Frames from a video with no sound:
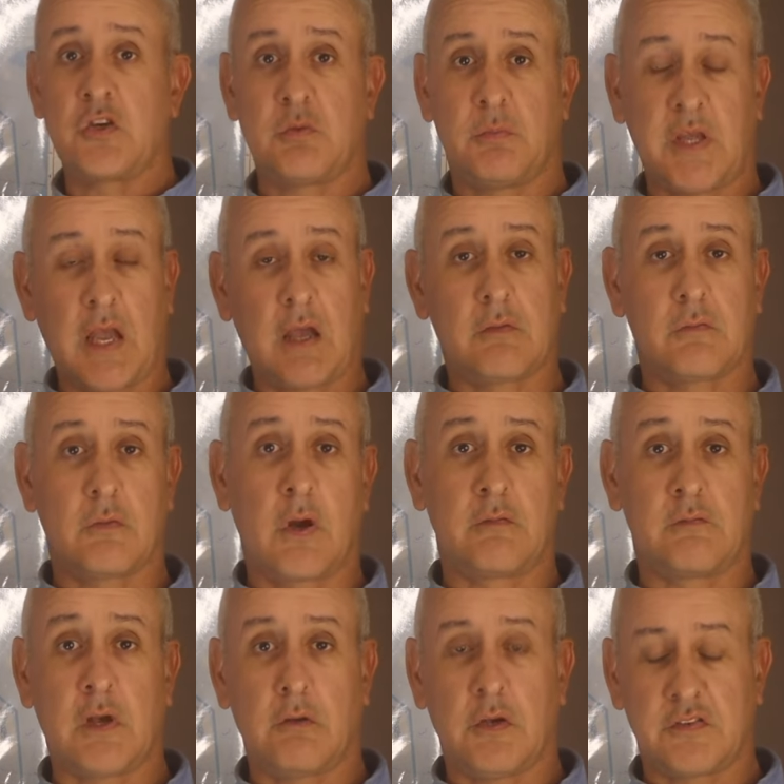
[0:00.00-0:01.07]
You should have
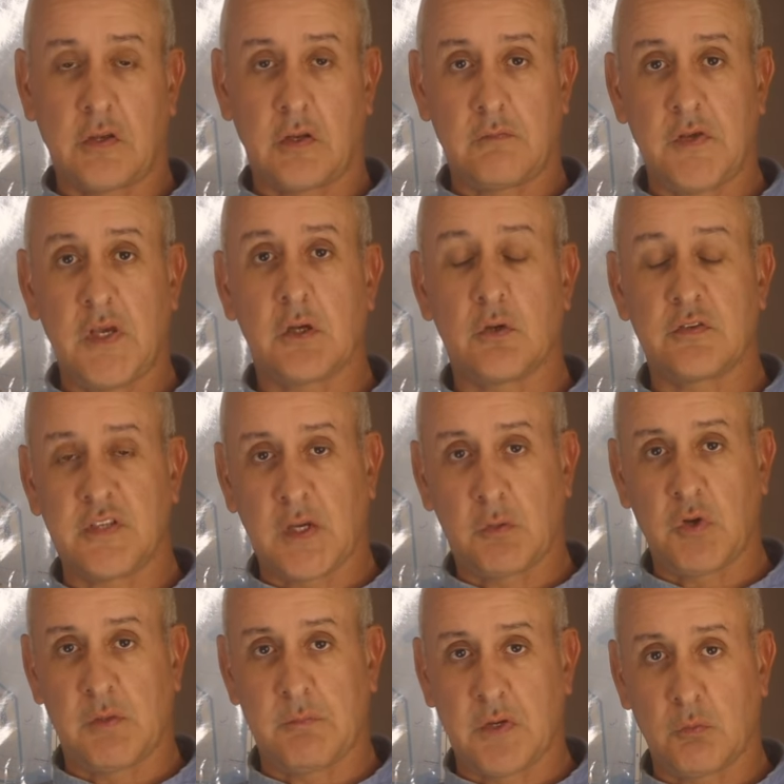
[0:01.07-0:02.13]
various other vehicles and
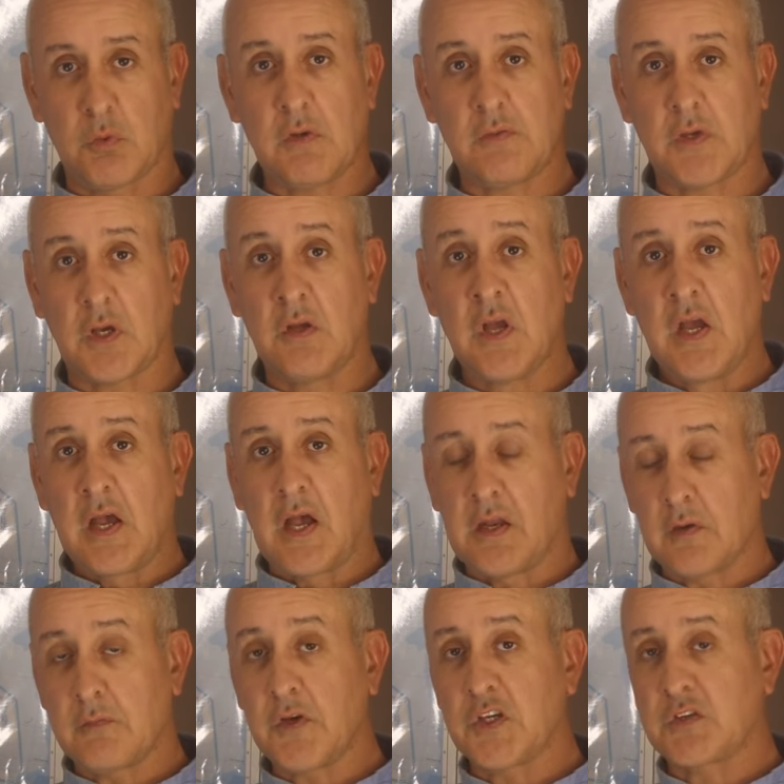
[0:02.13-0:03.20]
equipment with you,
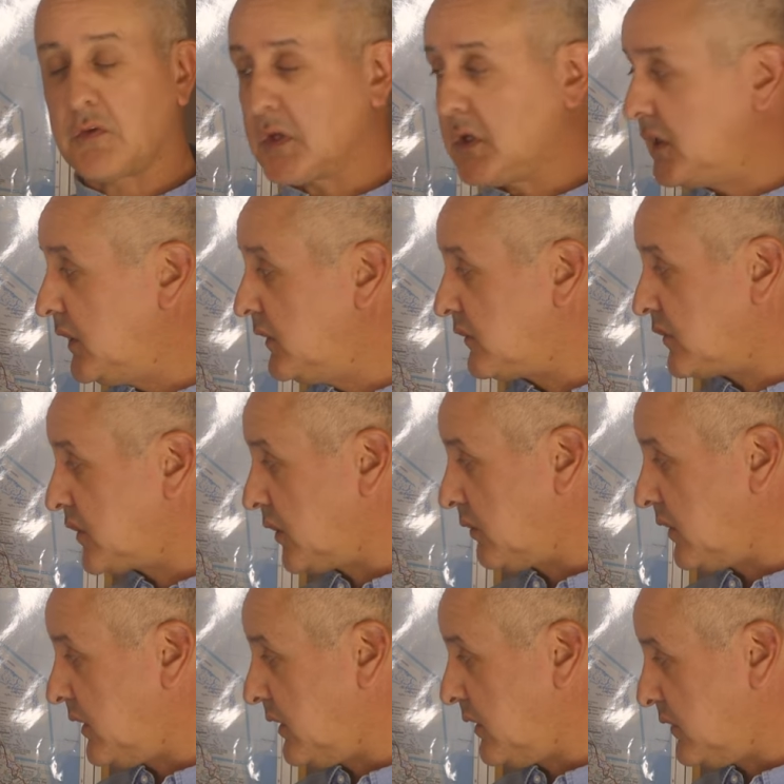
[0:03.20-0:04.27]
and the first thing you need to
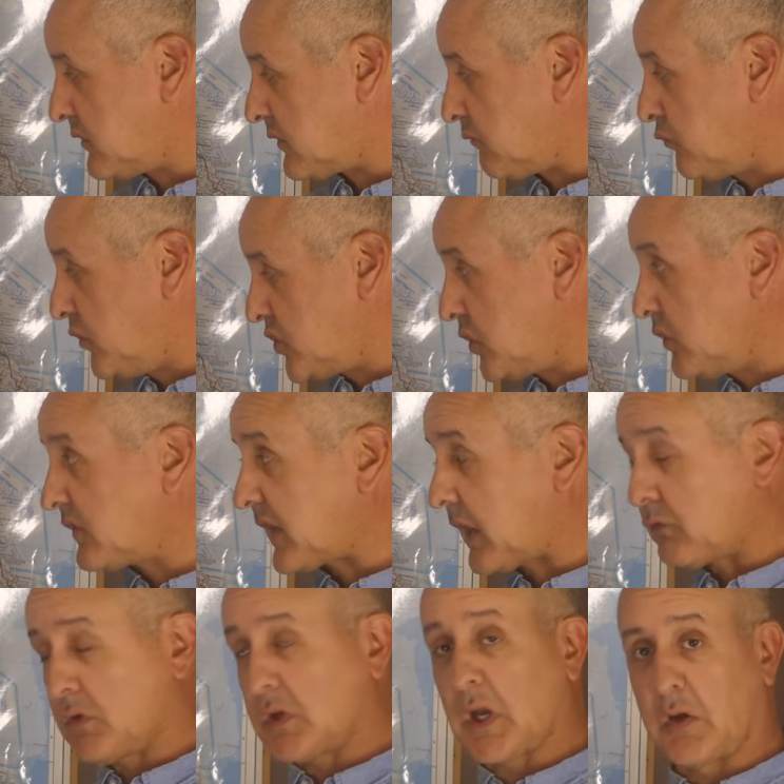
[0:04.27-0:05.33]
do is reduce
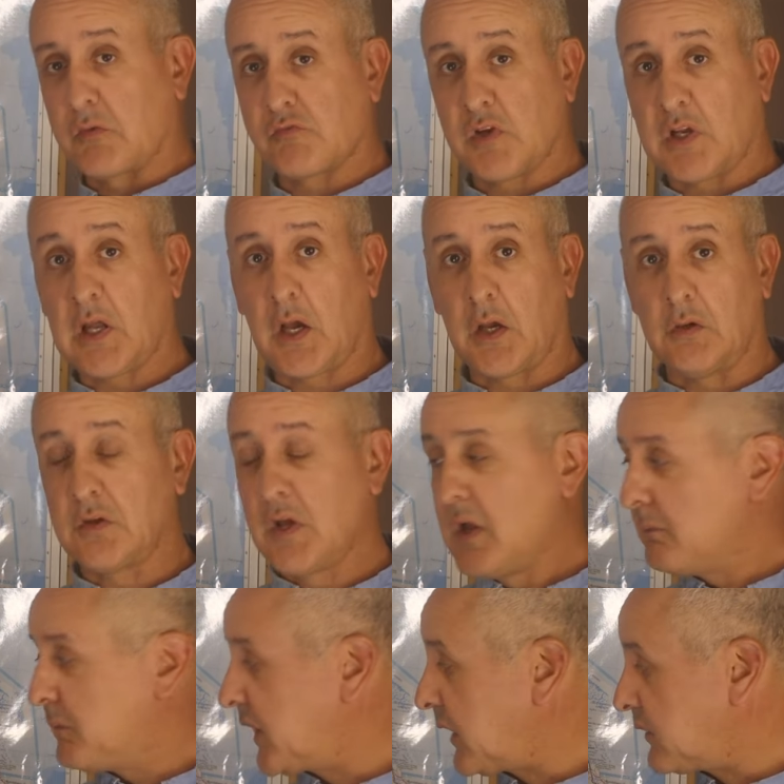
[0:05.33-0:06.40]
that recovery load,
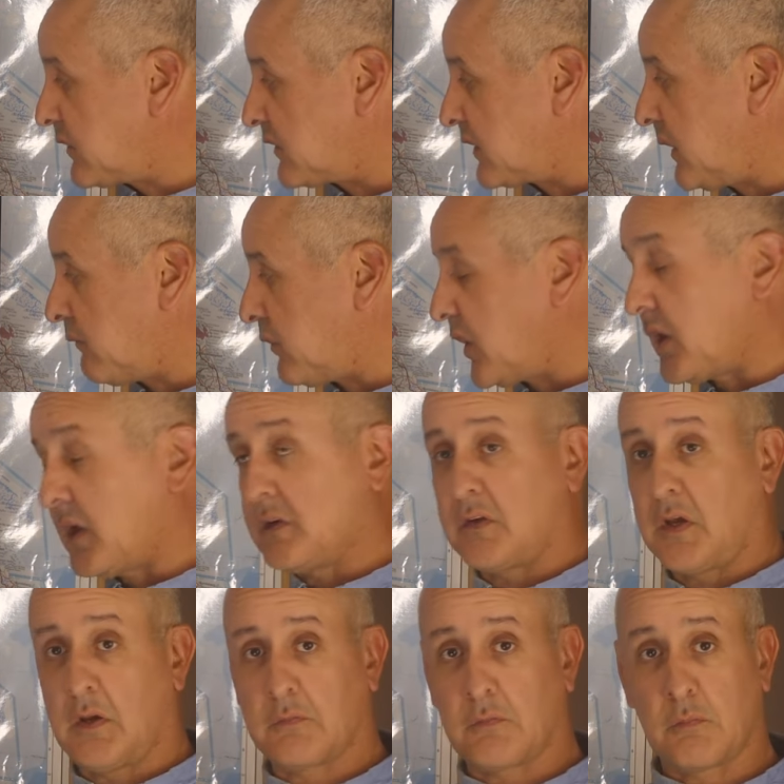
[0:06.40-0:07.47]
but that just gives you an
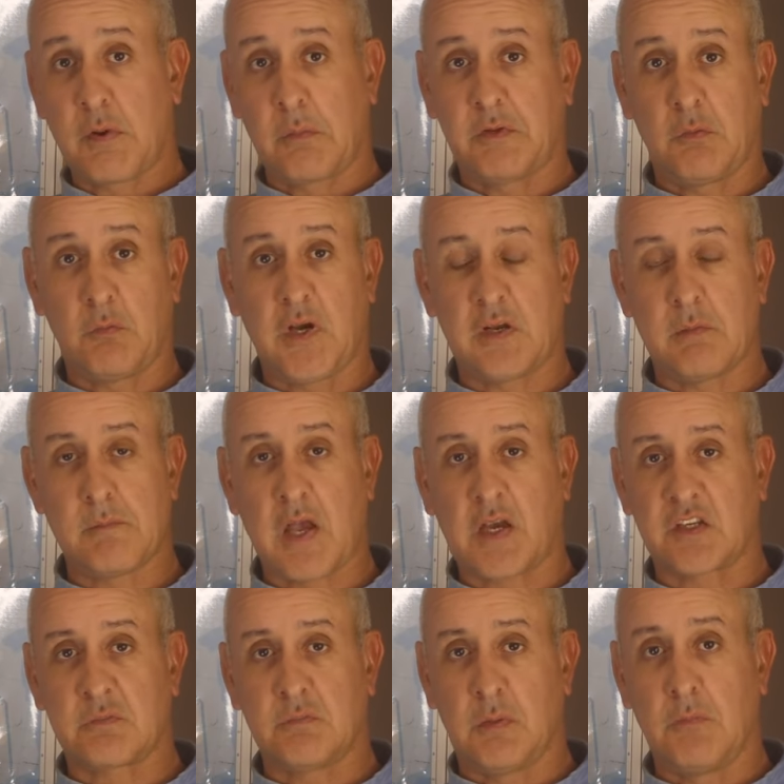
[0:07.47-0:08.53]
idea of probably where the
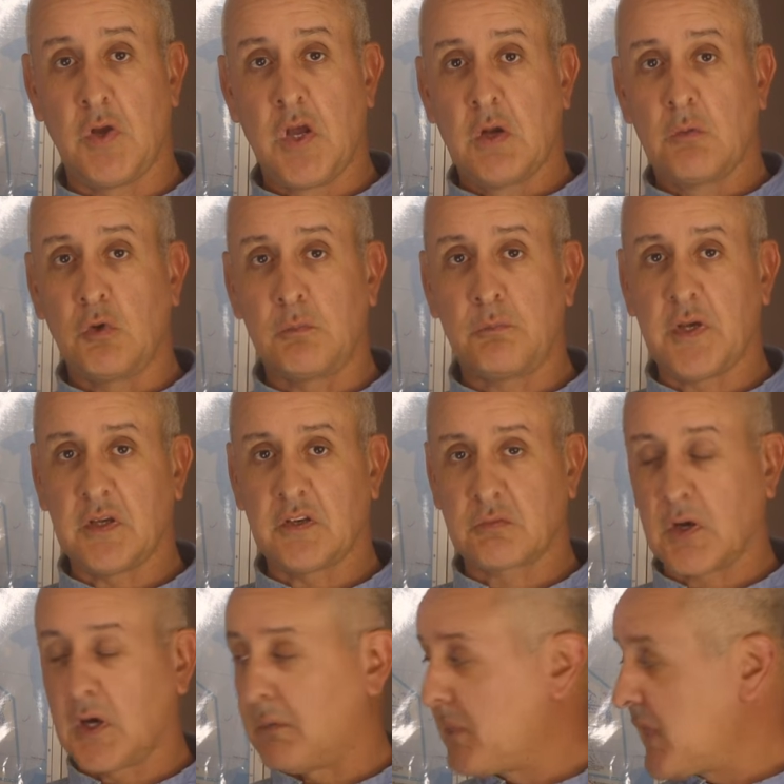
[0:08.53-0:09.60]
maximum would be
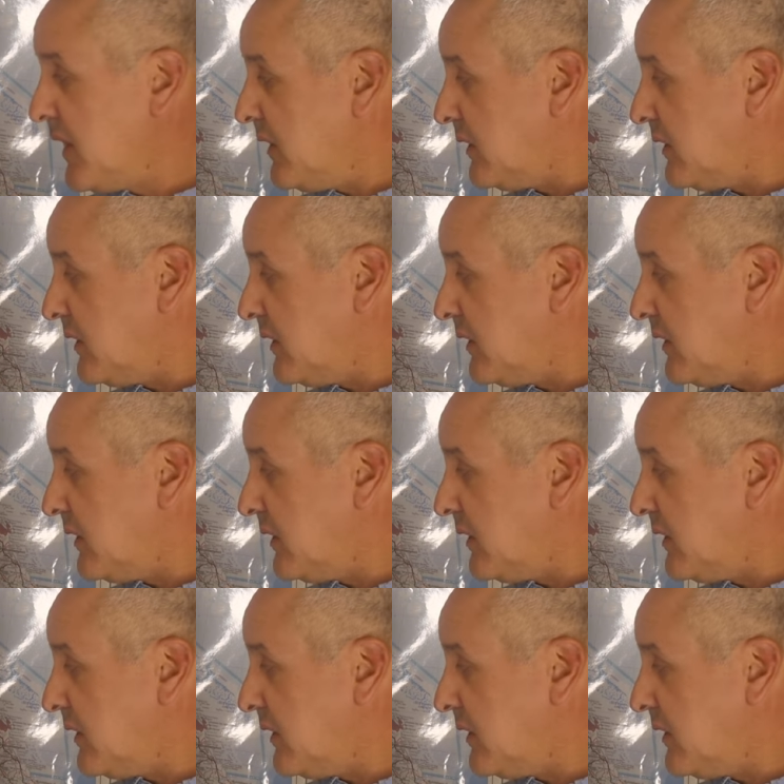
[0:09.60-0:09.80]
as well.